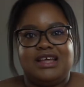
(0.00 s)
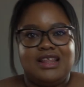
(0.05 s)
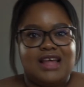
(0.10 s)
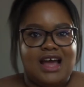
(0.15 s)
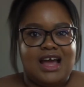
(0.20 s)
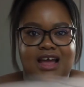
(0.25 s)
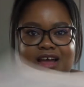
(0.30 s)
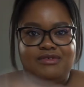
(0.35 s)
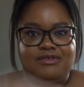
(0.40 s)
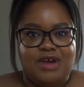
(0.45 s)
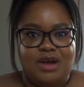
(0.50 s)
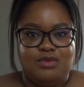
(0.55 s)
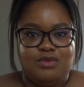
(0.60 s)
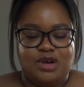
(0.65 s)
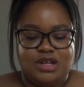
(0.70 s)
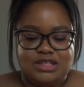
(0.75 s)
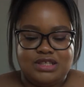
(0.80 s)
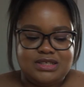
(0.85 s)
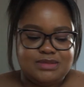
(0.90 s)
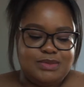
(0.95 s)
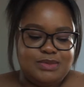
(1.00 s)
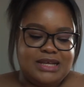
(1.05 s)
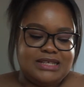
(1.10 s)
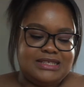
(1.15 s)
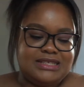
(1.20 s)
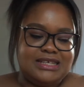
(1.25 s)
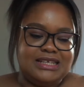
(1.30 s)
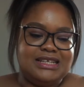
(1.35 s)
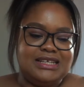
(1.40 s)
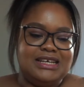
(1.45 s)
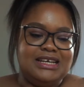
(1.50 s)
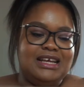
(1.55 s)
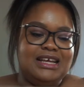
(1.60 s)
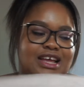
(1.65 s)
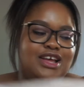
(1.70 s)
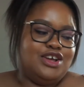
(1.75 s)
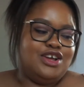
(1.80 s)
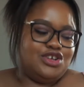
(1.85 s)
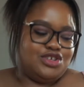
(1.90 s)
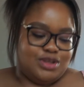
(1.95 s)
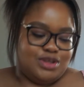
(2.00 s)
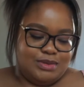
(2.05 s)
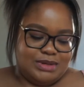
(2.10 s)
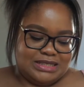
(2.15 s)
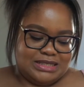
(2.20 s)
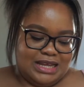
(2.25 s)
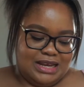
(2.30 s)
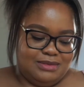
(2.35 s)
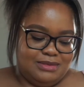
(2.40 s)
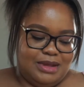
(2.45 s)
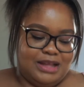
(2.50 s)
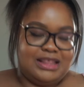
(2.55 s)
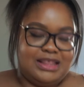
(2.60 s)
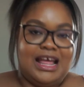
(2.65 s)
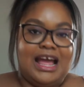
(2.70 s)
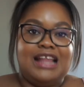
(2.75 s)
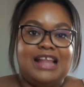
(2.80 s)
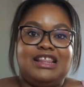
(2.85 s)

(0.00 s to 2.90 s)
however I want, basically. So I'm excited about that.